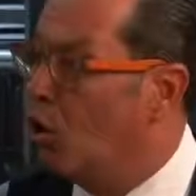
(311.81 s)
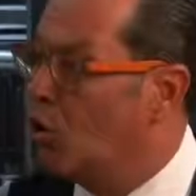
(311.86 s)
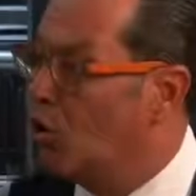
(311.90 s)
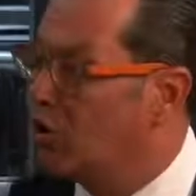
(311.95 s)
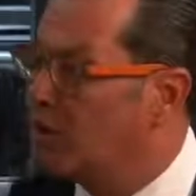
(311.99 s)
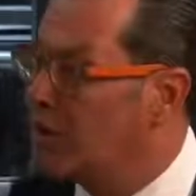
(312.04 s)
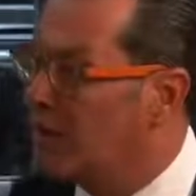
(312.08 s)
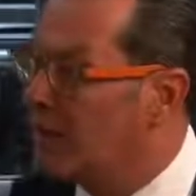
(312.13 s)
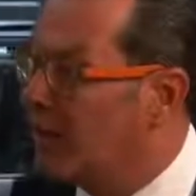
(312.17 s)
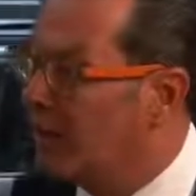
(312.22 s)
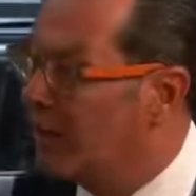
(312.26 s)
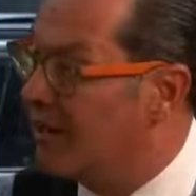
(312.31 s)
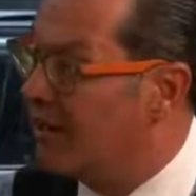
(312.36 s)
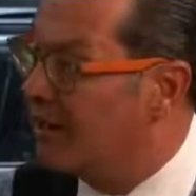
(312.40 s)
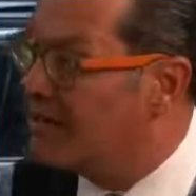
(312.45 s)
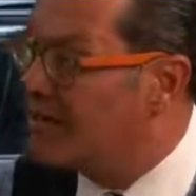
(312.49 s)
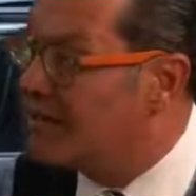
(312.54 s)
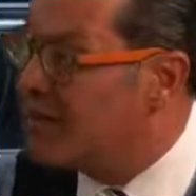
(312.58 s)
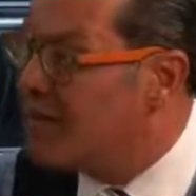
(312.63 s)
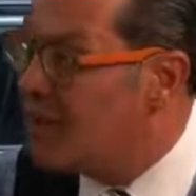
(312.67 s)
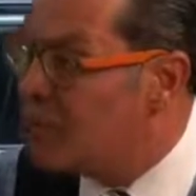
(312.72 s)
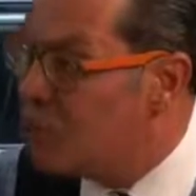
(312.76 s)
Oh, did they
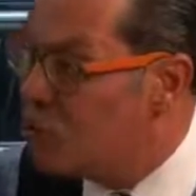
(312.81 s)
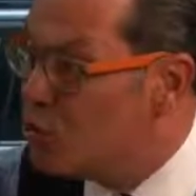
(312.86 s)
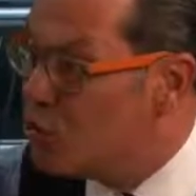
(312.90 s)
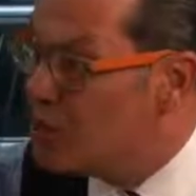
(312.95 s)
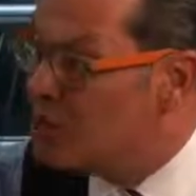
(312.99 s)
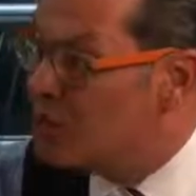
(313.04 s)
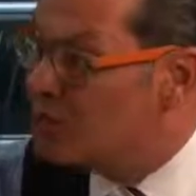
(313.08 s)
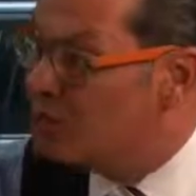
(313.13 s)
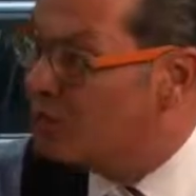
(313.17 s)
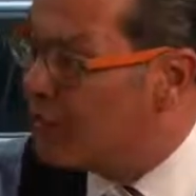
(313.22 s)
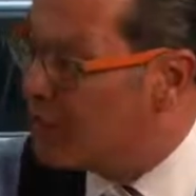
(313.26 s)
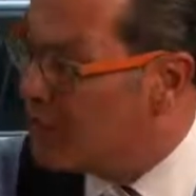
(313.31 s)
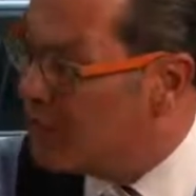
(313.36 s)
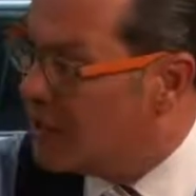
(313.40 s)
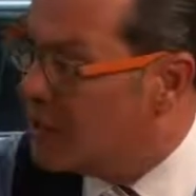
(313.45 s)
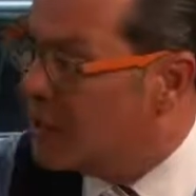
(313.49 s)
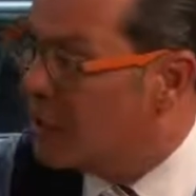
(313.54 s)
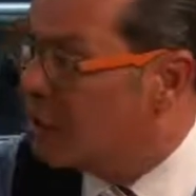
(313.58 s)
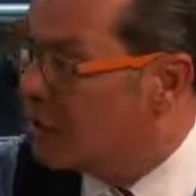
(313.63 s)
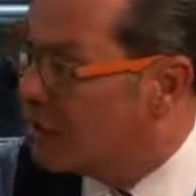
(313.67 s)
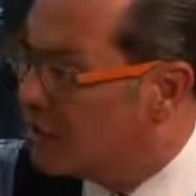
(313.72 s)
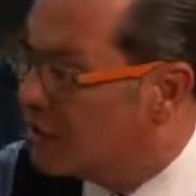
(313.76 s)
ever send you this
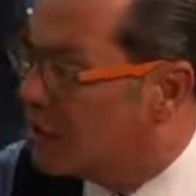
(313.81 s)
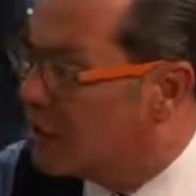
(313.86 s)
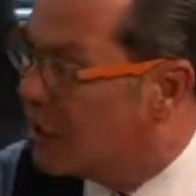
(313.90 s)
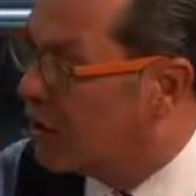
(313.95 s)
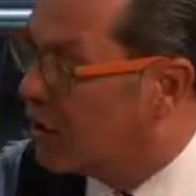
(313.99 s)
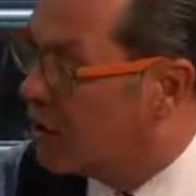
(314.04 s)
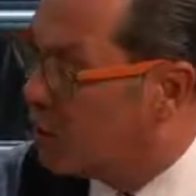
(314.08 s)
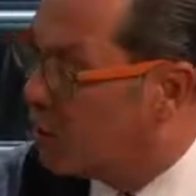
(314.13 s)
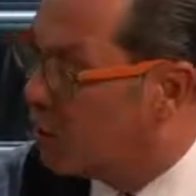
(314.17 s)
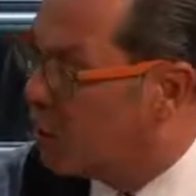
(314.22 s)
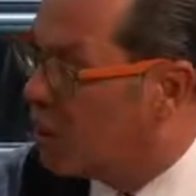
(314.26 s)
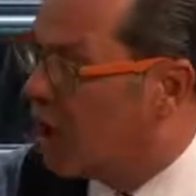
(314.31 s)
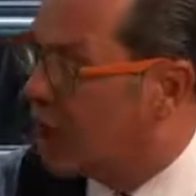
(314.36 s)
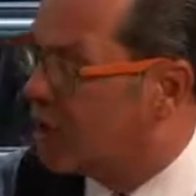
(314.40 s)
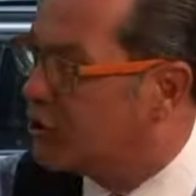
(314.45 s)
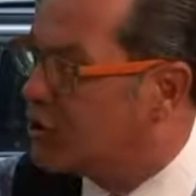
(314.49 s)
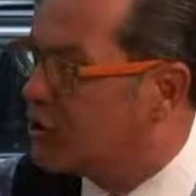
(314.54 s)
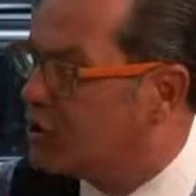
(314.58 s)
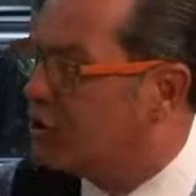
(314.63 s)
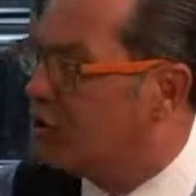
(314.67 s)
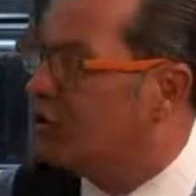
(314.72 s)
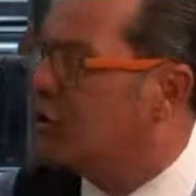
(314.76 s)
video to tell you to
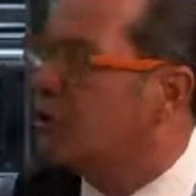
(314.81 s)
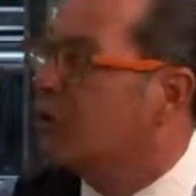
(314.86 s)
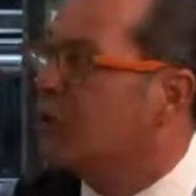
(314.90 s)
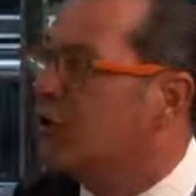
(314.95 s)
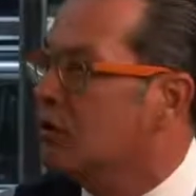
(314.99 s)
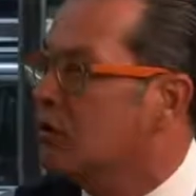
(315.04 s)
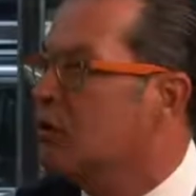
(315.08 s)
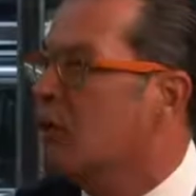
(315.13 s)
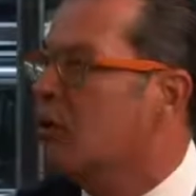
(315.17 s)
watch it?